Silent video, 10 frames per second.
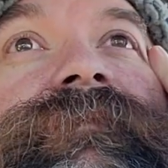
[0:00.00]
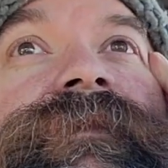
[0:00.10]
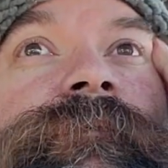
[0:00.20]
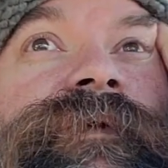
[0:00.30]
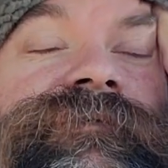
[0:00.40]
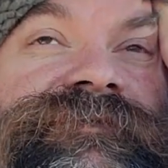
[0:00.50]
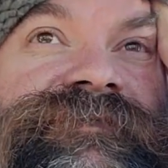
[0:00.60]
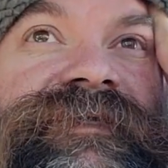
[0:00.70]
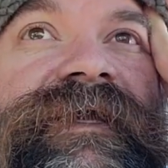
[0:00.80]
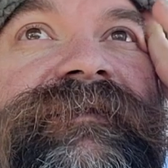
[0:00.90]
But it was just
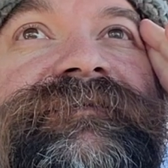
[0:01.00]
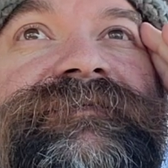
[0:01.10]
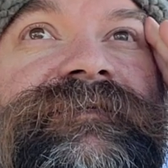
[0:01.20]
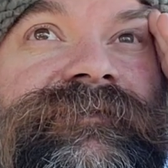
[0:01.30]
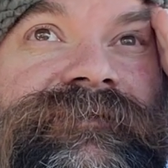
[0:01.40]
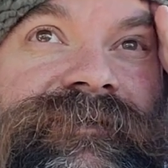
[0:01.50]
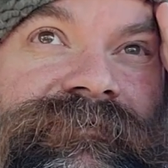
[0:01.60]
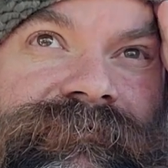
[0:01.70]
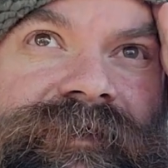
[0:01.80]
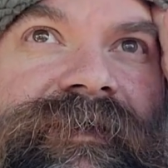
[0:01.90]
sad to
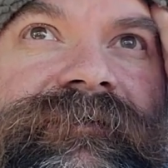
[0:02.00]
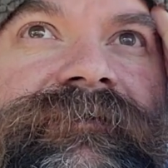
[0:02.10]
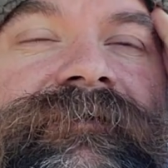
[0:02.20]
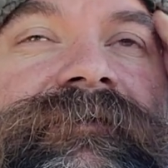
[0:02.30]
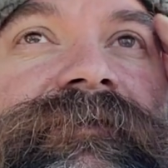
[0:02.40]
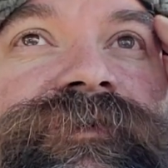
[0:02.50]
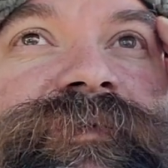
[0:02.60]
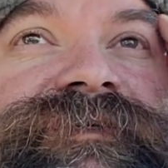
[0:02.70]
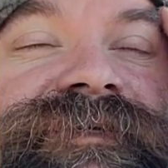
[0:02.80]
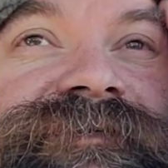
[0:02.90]
hear that,
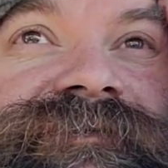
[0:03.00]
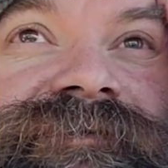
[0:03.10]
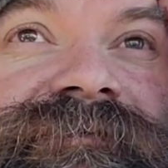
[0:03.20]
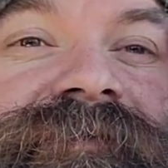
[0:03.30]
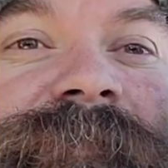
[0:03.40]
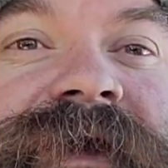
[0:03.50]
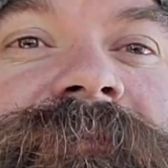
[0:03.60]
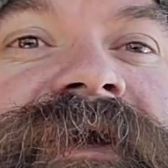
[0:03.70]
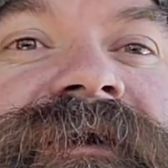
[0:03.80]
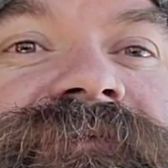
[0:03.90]
especially because the pop
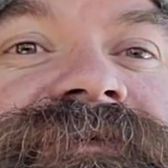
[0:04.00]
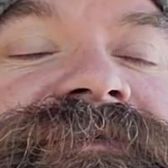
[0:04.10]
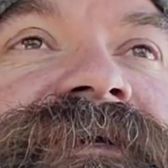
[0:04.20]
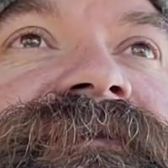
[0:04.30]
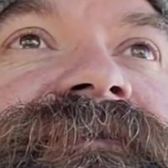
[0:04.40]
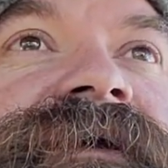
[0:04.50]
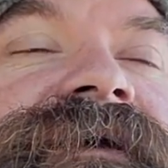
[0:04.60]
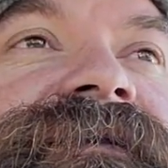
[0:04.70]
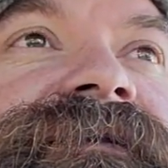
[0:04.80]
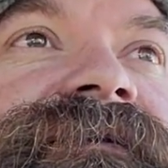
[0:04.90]
guy said that